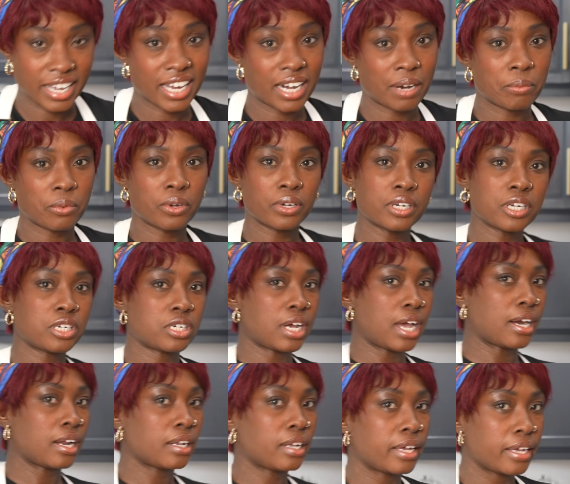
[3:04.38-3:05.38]
And I'm gonna try
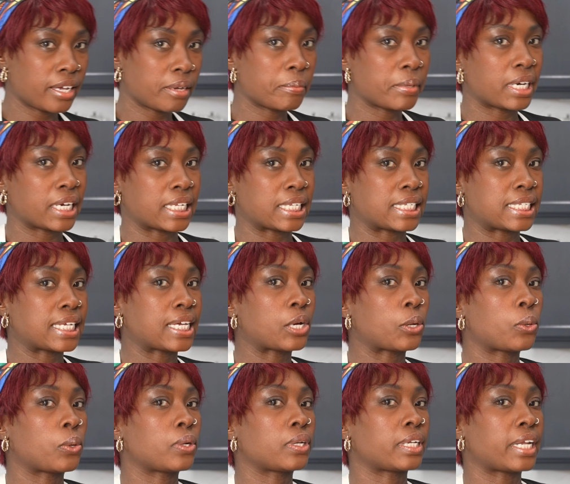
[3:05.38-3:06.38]
to lay them in a
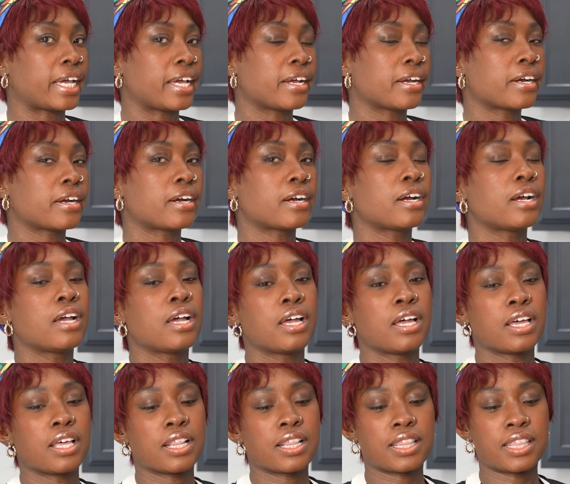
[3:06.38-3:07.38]
single layer.
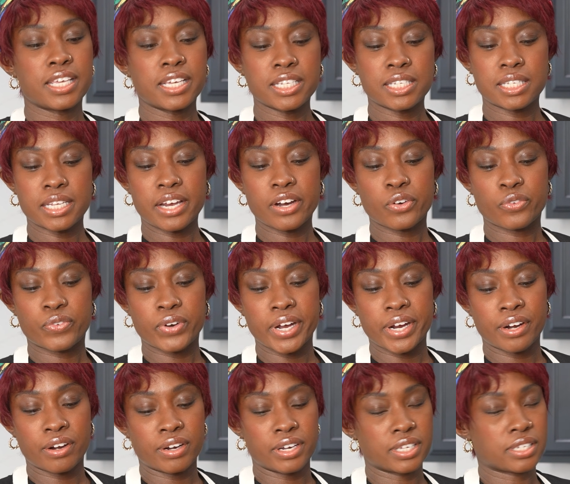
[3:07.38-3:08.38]
This air
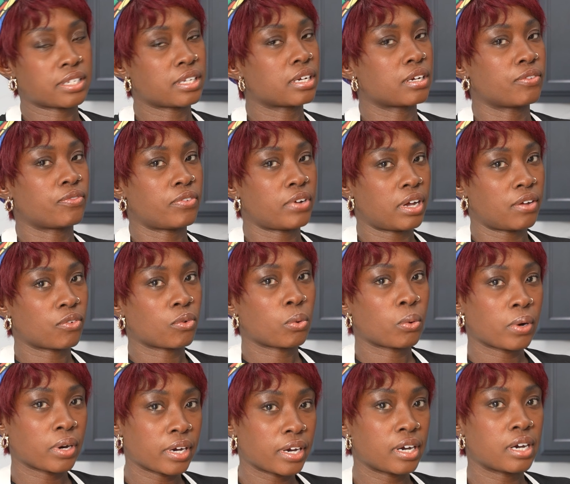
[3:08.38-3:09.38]
fryer is like a
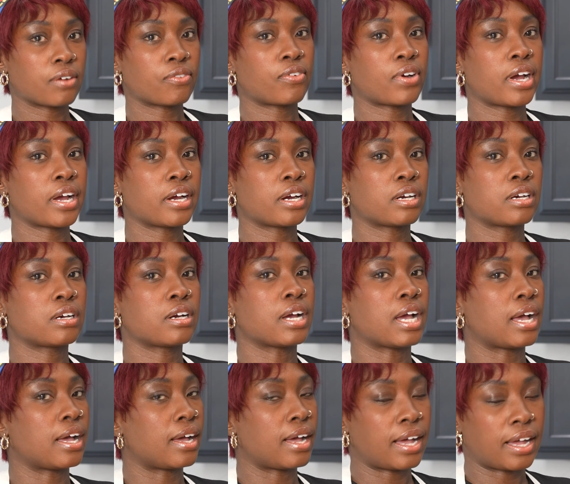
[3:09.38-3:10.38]
5-quart air fryer.
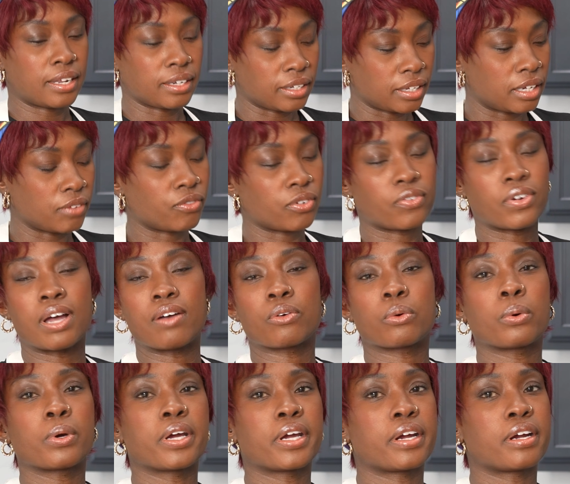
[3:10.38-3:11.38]
I love a
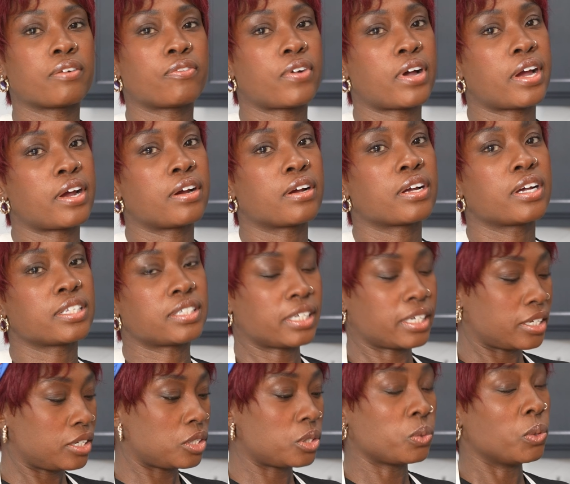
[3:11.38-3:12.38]
5-quart air fryer because I
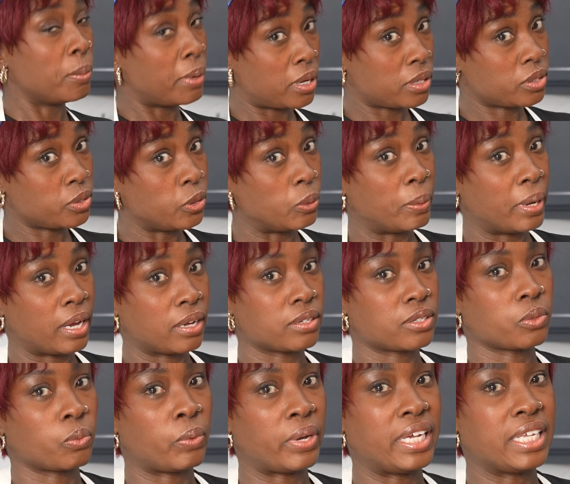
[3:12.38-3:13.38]
can do about 2 pounds
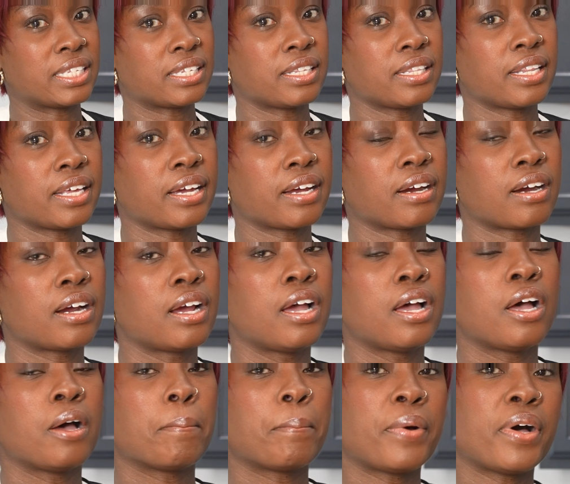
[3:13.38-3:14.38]
of wings in there.
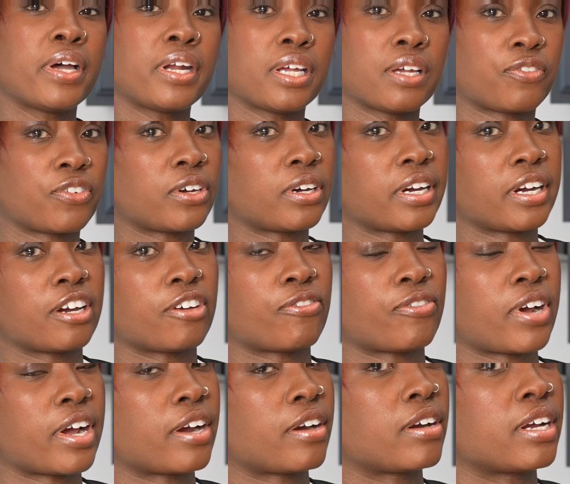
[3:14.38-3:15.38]
But if your air
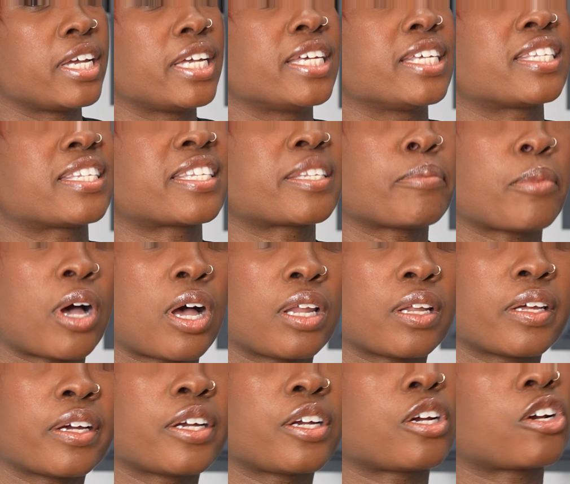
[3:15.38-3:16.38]
fryer is
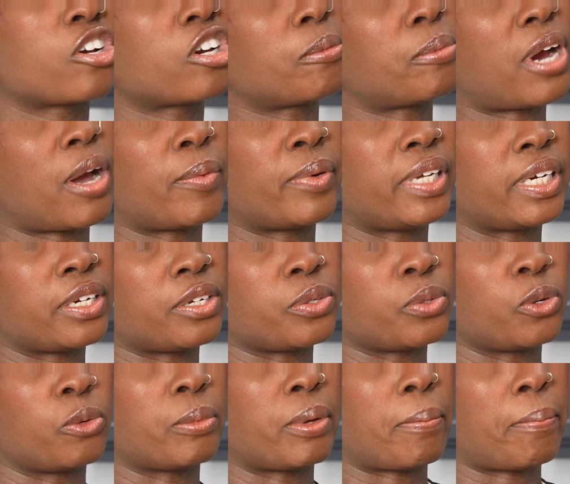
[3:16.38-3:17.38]
smaller, you're gonna probably need to do
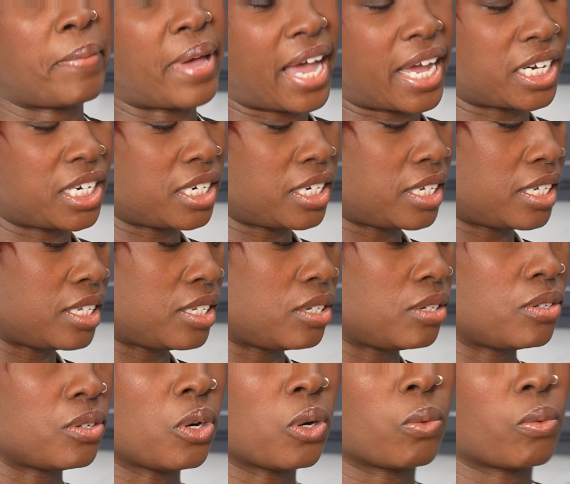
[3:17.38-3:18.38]
them in batches. You
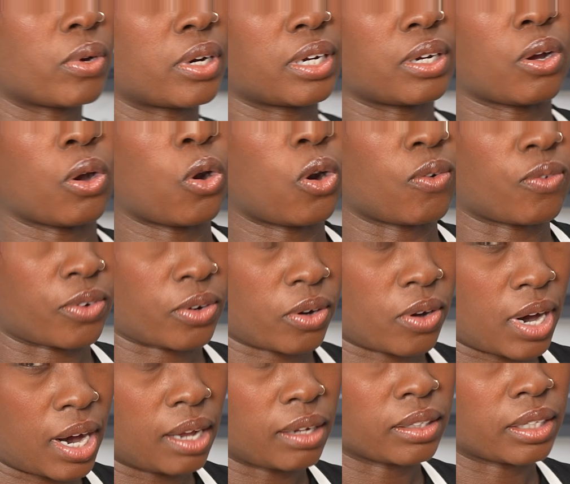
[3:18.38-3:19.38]
don't wanna
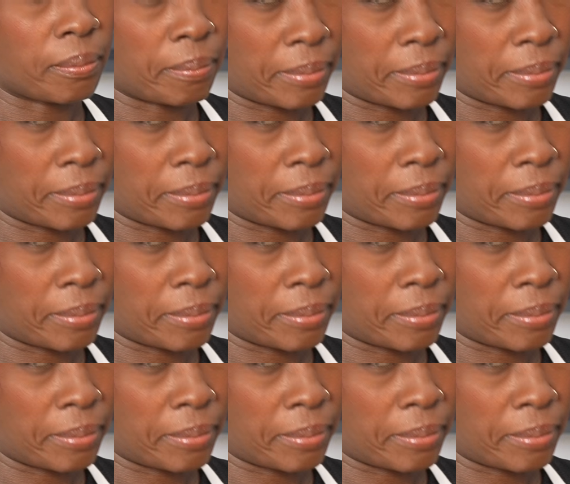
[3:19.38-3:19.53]
overcrowd the